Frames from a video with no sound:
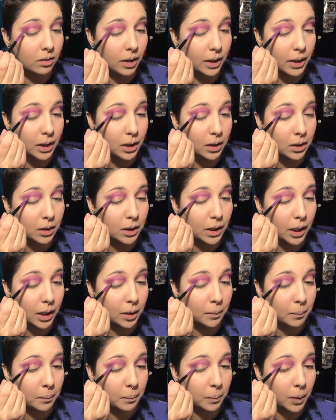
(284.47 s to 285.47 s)
Right under
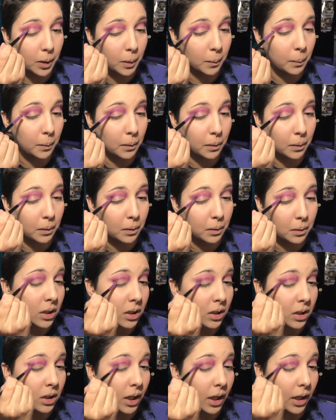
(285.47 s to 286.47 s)
that purple
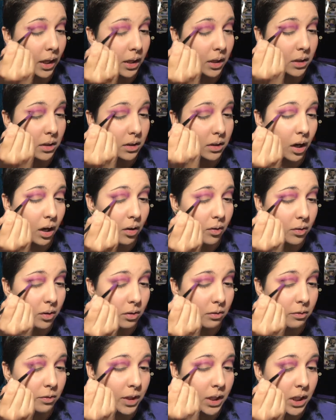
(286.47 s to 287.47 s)
in that
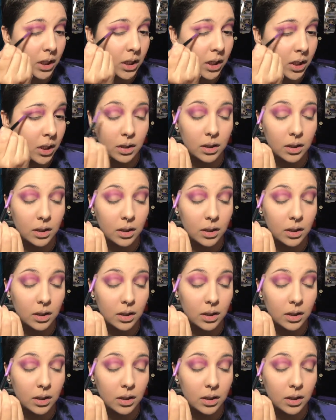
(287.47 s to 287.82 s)
outer V,